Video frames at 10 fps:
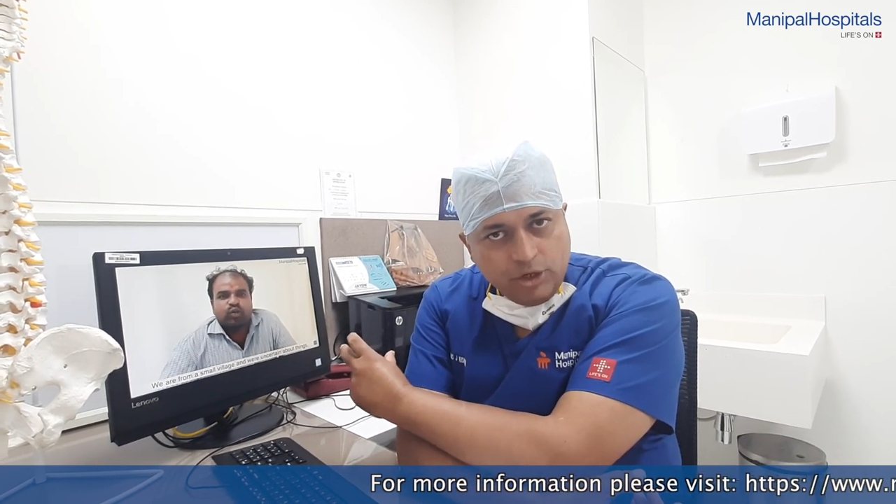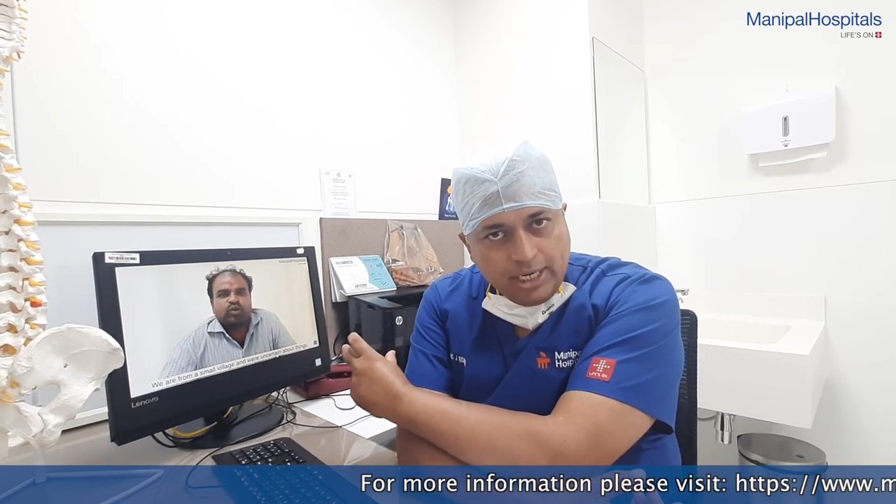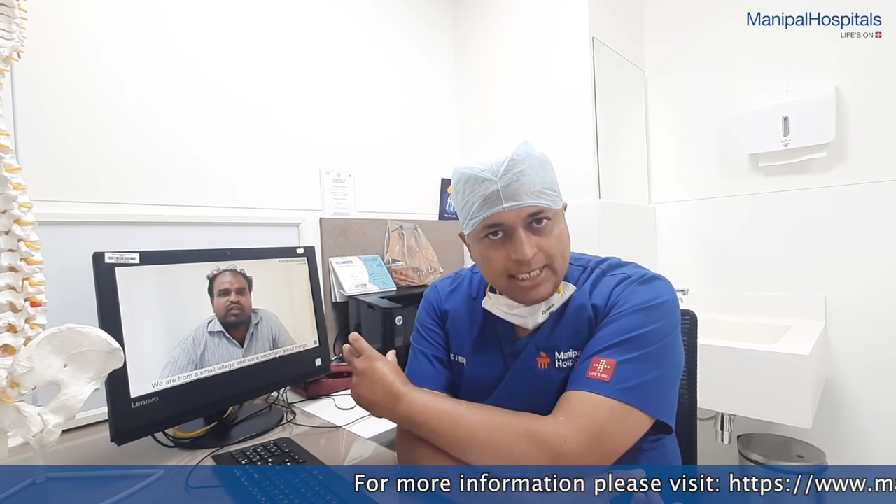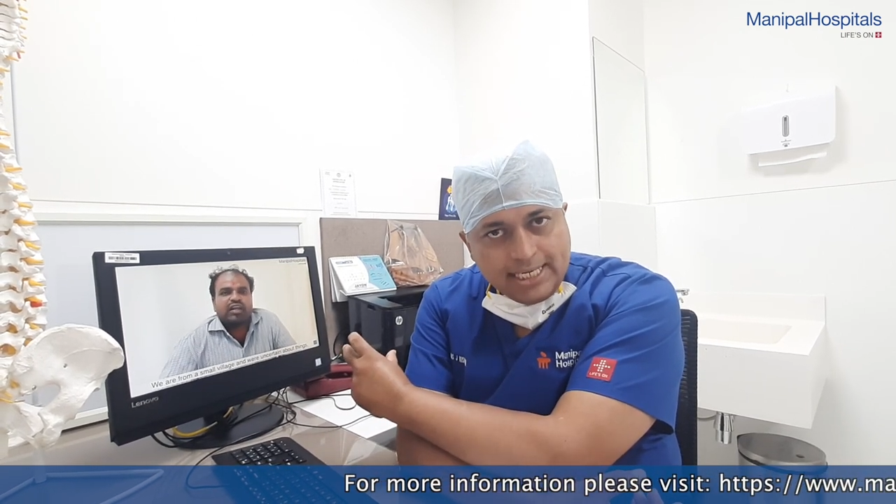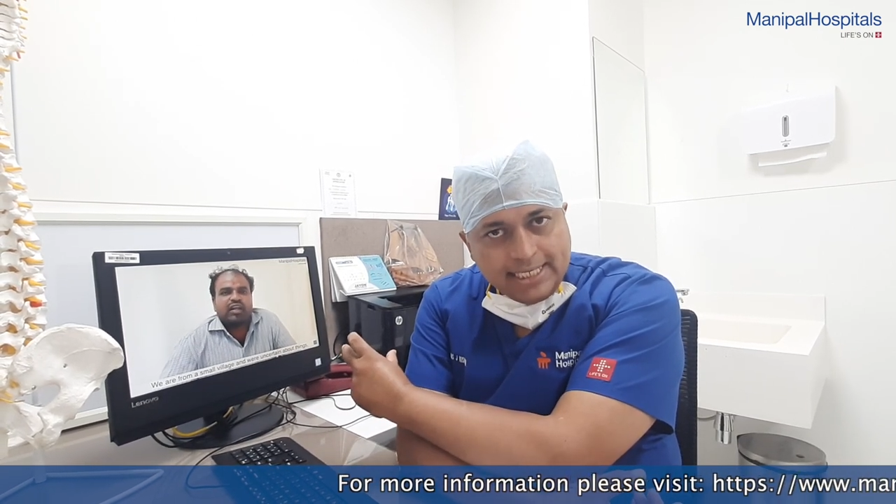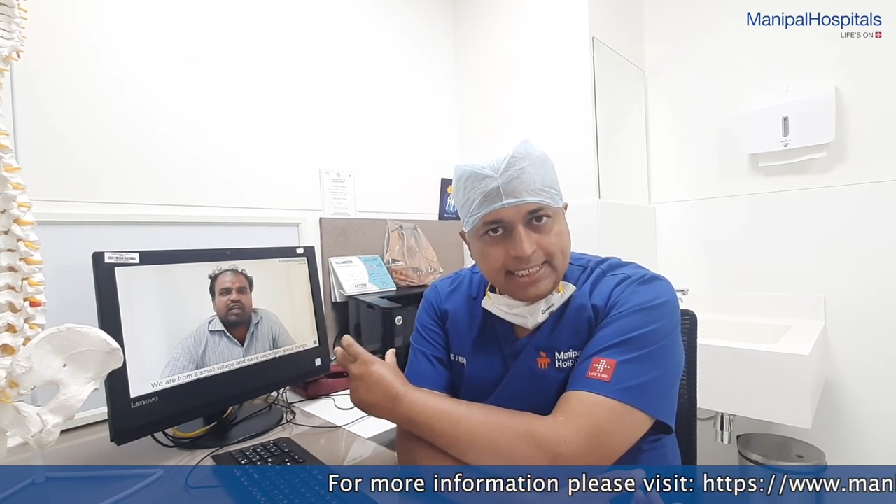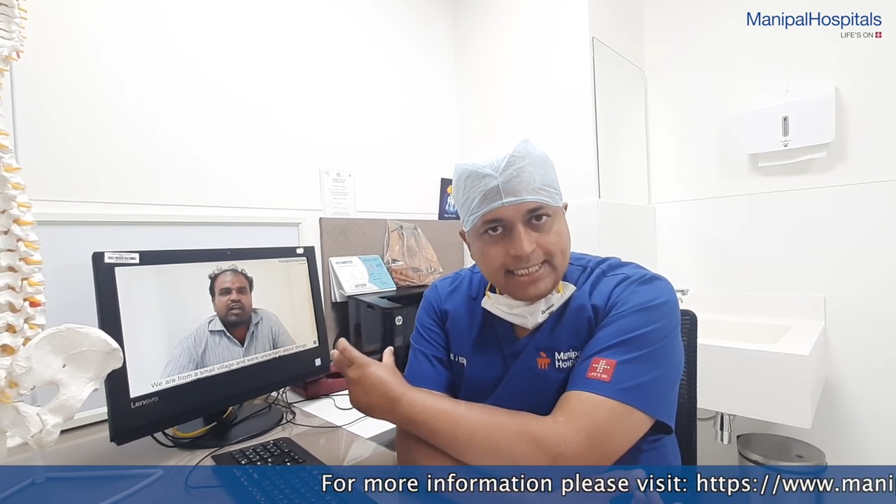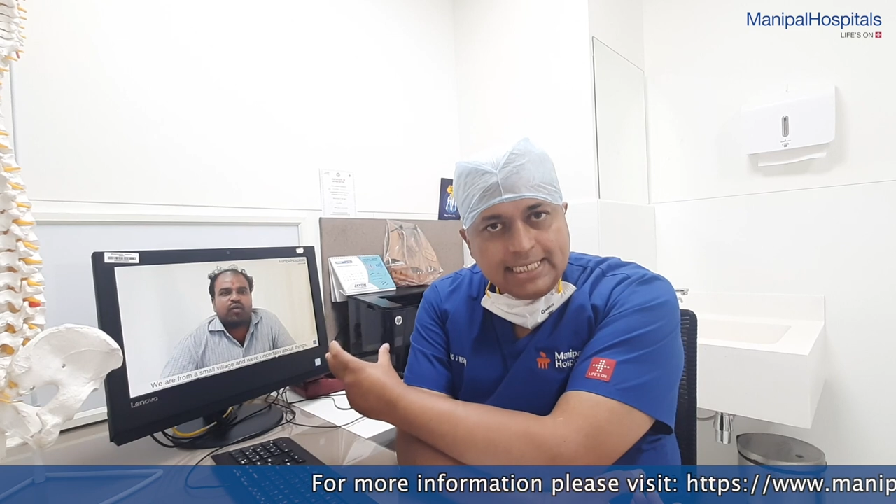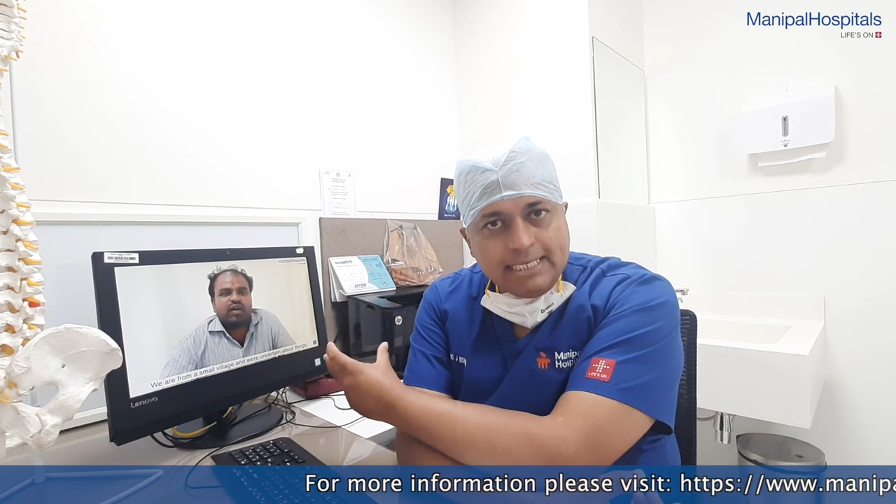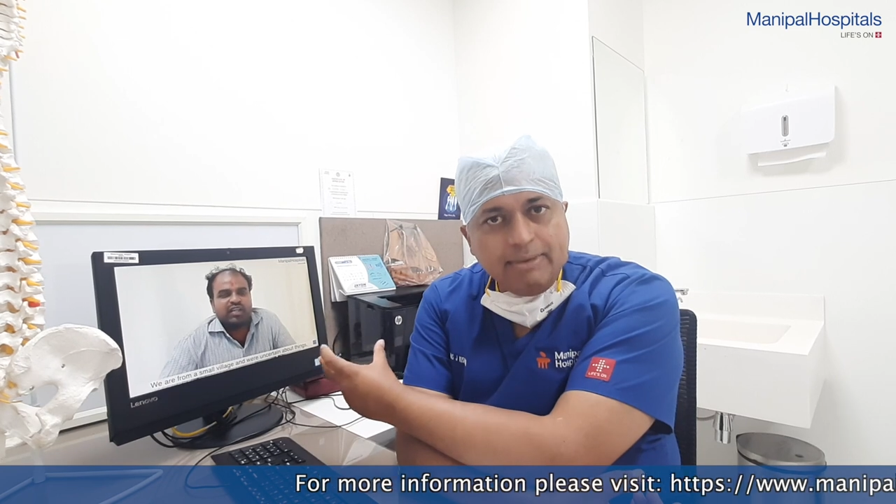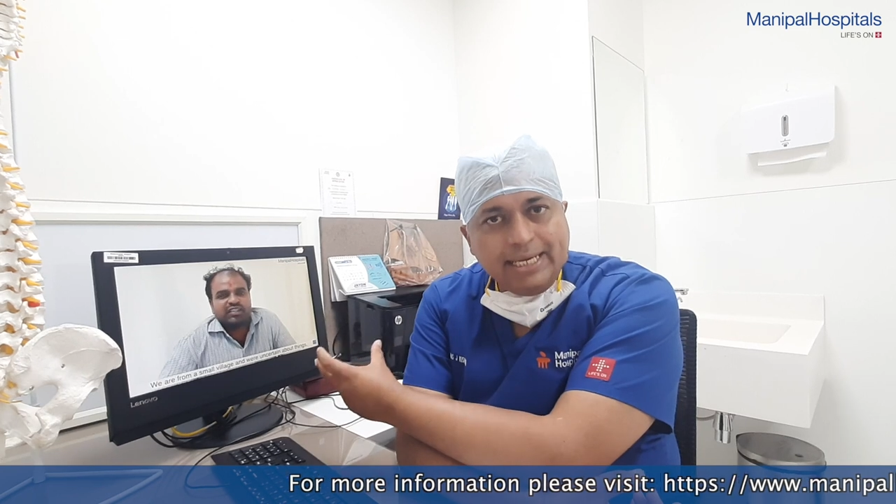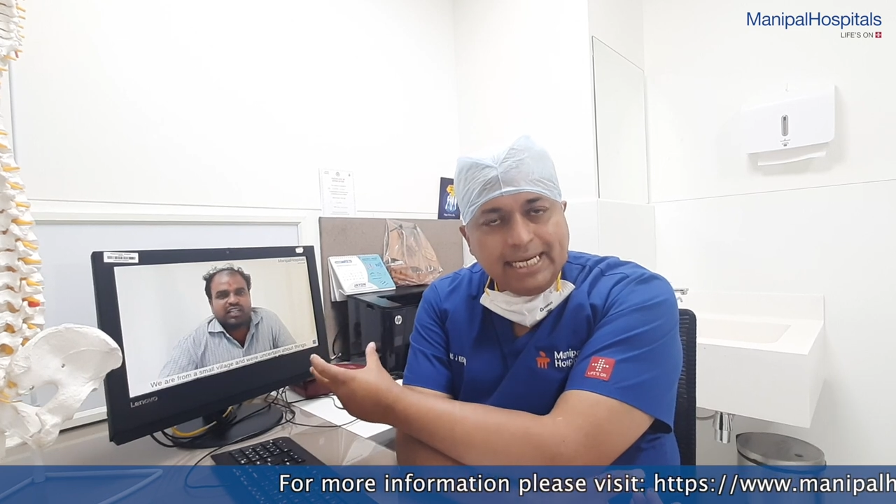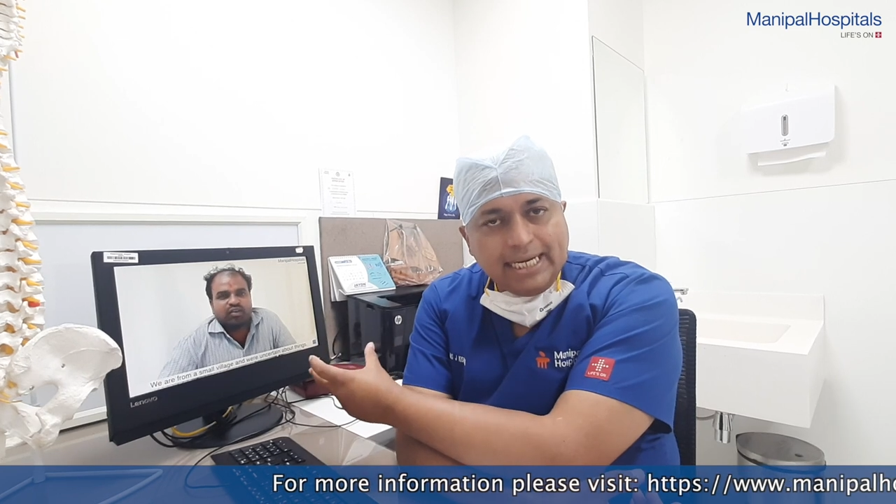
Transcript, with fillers: consultations in making